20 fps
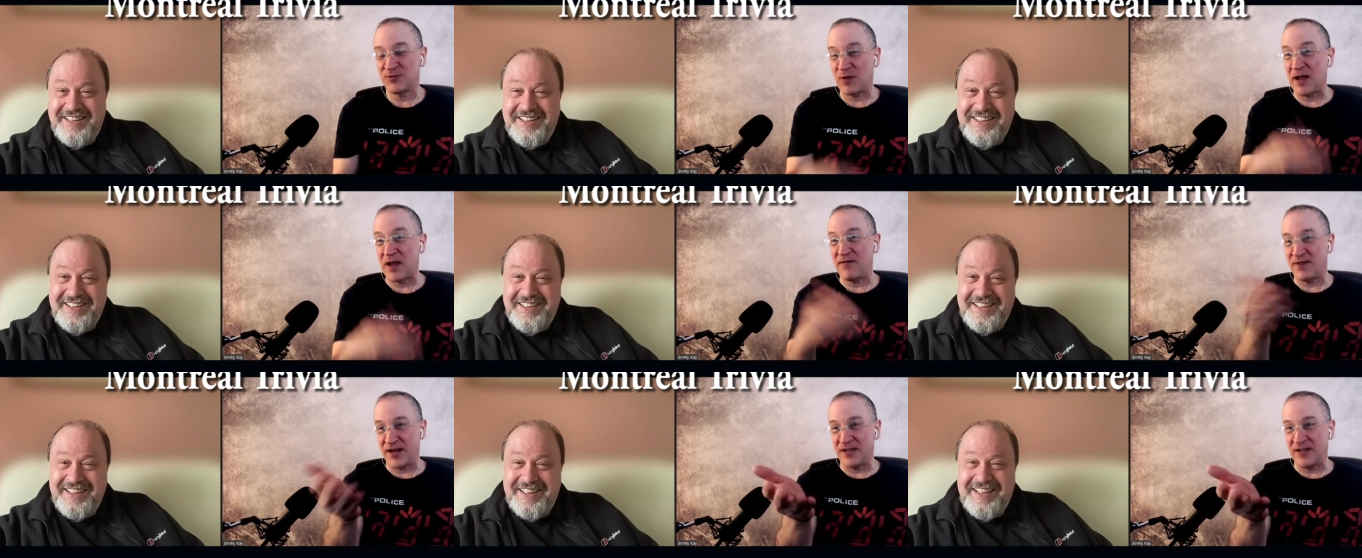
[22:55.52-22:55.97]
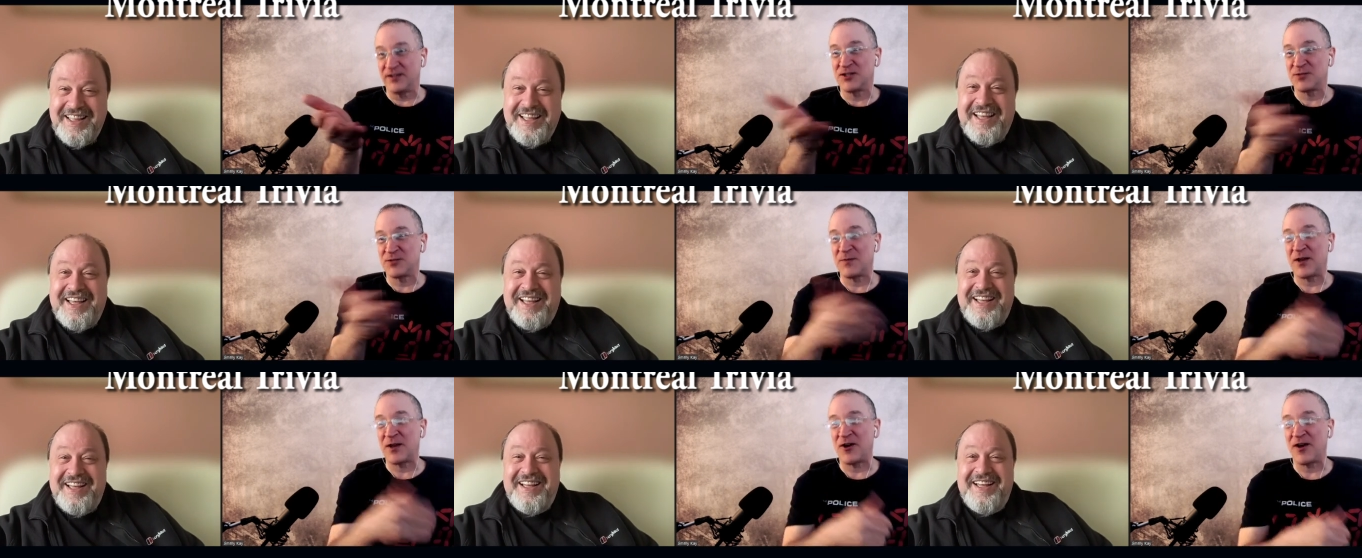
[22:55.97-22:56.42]
Speaker 1: That's why I have an
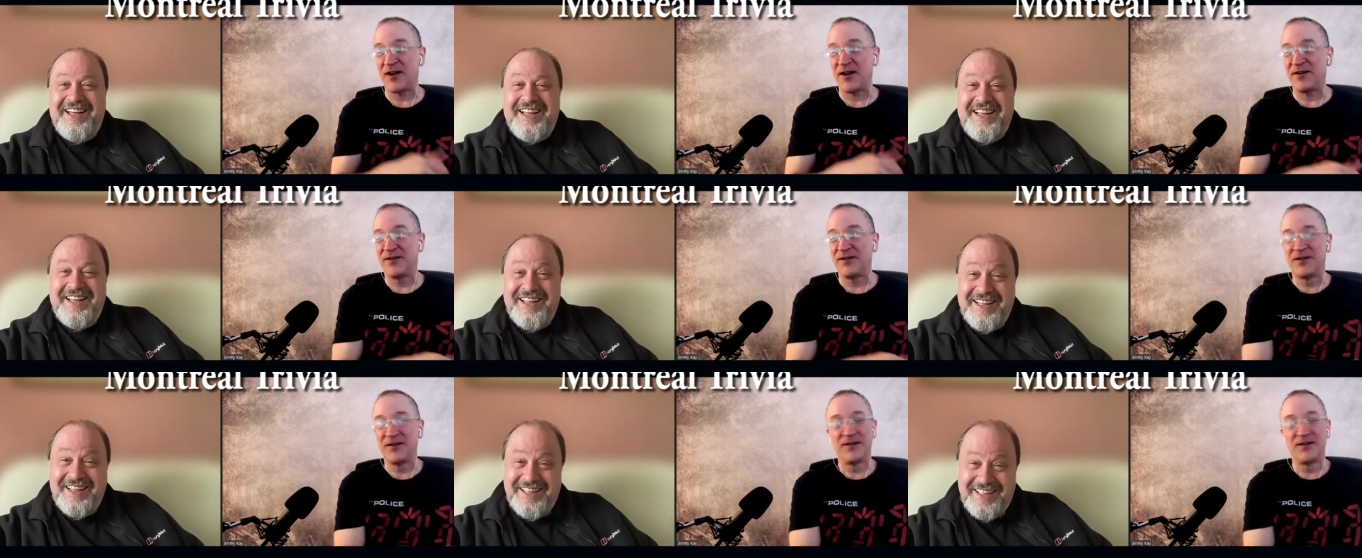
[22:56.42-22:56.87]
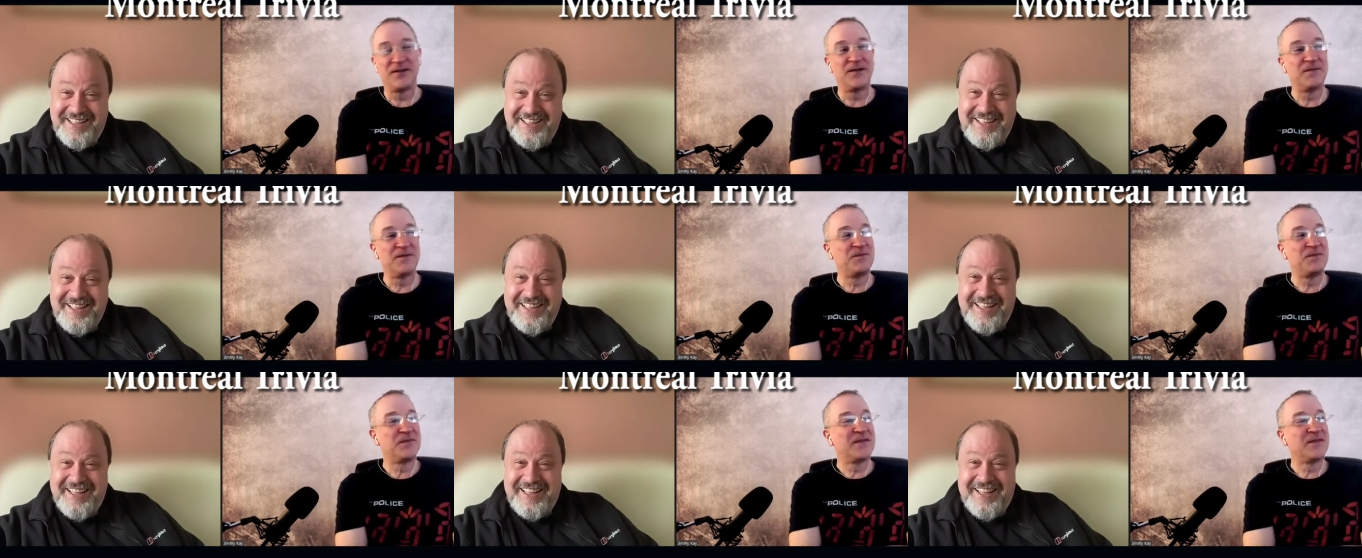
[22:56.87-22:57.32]
Englishman on.
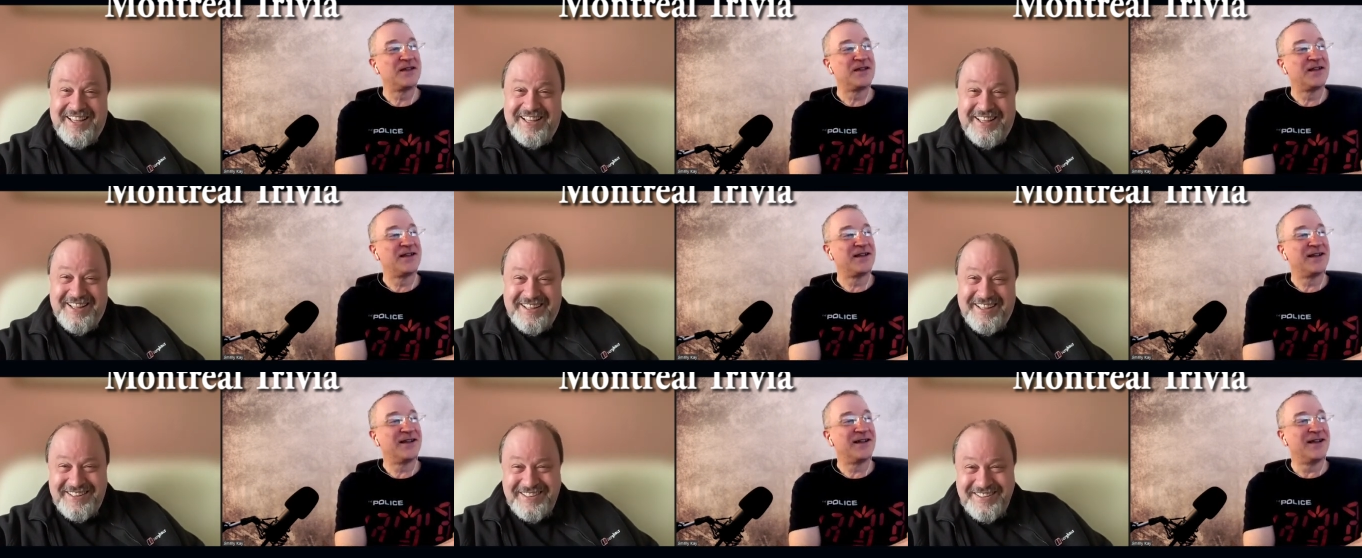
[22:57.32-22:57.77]
Yeah.